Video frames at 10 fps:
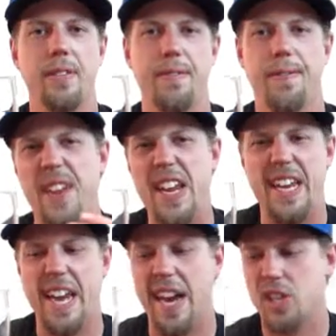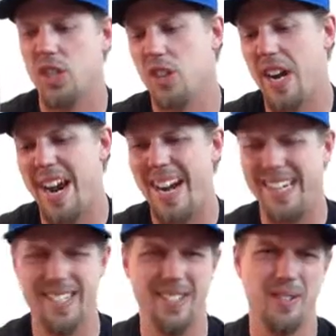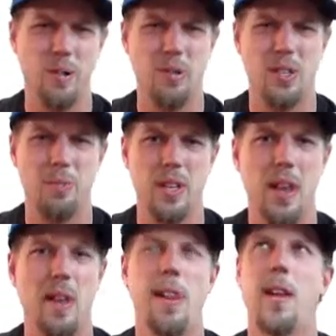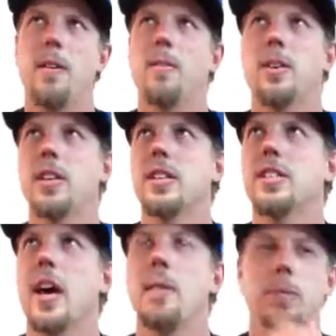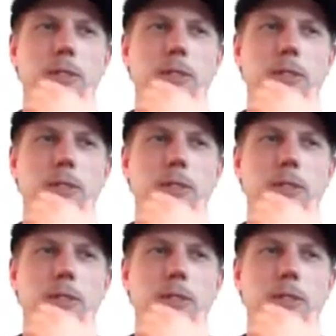fake extract, you know, a good example of